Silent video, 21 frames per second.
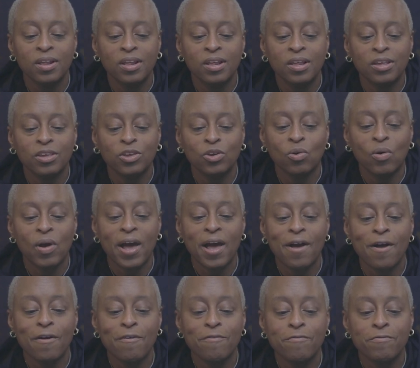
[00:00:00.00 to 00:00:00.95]
you'll
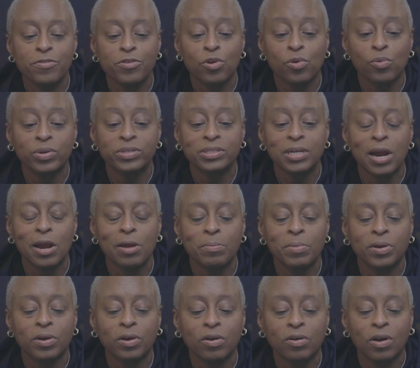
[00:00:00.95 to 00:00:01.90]
have your
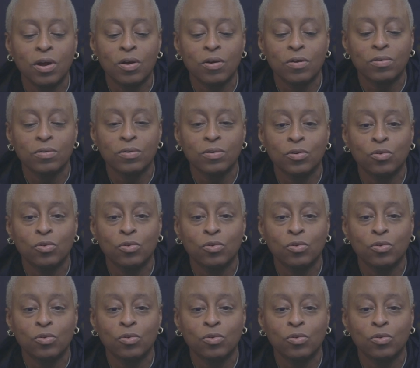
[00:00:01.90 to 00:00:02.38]
retirement account